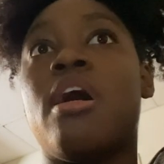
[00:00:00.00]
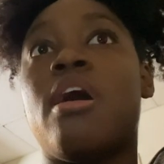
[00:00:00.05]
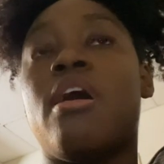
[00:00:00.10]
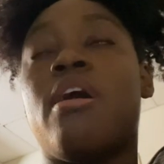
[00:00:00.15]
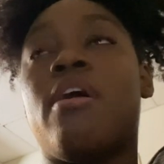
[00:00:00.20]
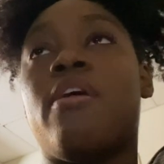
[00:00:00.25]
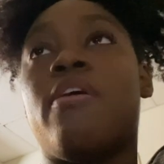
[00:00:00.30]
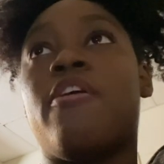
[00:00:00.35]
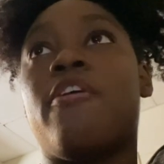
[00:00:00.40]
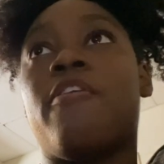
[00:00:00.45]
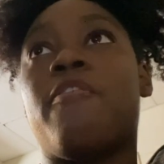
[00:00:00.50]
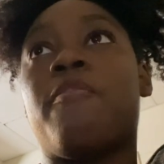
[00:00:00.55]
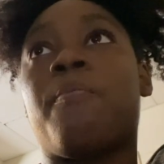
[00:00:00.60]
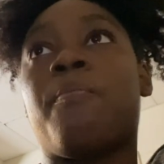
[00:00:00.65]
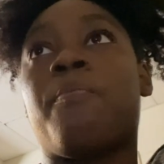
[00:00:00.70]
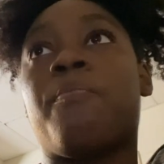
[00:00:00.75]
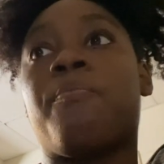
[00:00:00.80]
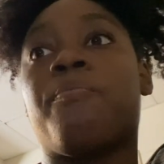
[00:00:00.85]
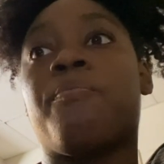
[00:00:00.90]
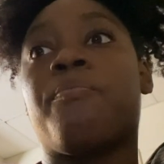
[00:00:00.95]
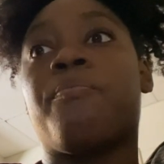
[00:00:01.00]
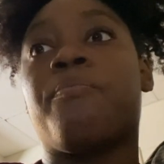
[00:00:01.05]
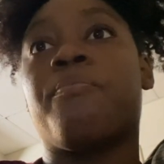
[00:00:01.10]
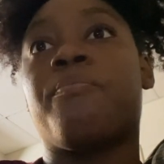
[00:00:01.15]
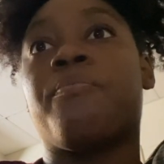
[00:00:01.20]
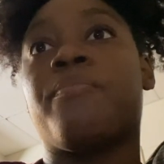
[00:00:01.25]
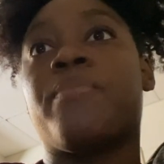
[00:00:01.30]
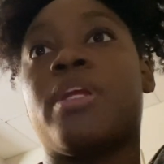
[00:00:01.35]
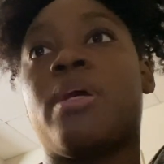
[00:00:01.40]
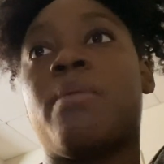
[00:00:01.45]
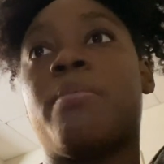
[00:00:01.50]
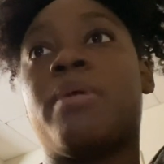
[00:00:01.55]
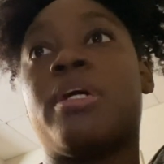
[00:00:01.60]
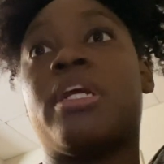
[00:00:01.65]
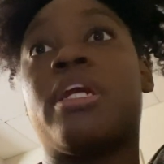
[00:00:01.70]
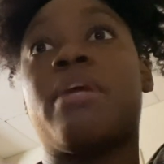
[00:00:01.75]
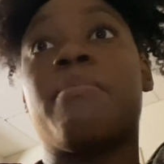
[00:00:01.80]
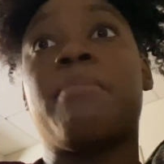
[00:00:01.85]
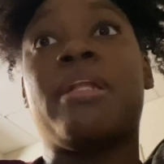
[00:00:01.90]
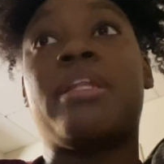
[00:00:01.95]
I'm gonna
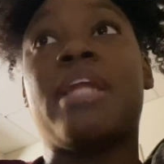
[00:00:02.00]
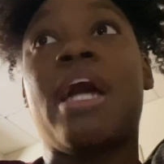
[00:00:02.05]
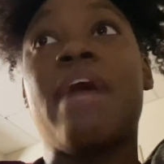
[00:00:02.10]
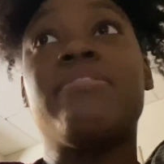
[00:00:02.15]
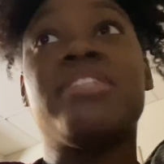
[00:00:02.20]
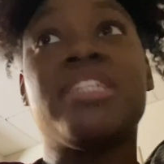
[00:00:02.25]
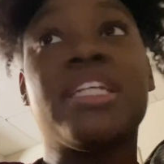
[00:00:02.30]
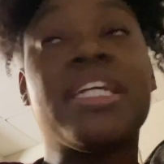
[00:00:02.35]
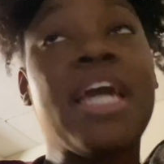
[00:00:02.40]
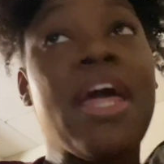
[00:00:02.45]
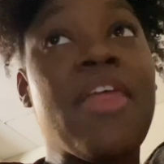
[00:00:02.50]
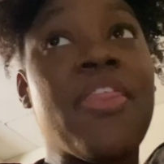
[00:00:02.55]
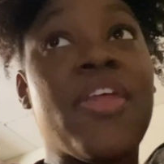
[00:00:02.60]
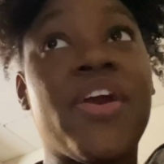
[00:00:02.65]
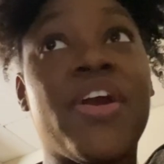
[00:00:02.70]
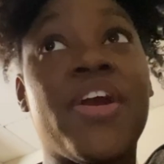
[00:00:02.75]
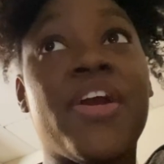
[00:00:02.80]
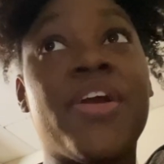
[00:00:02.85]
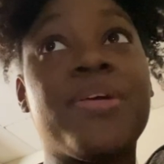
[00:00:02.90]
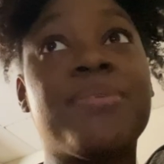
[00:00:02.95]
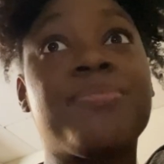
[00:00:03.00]
get my life together